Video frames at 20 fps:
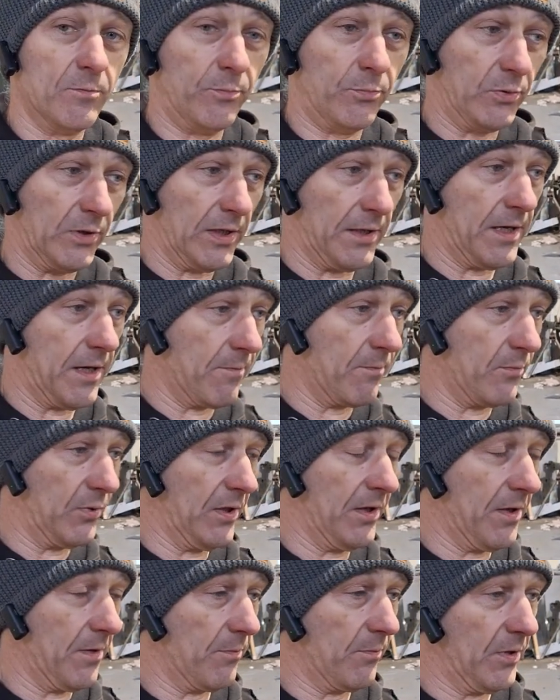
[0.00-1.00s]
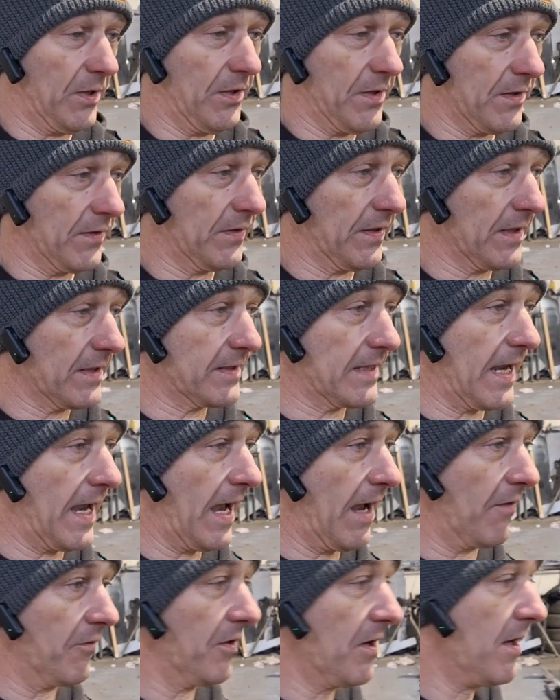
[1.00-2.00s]
brilliant thing to
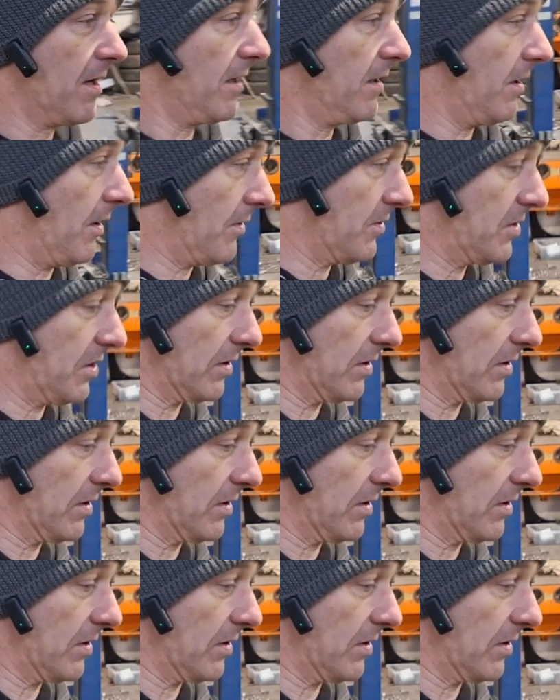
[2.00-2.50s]
have and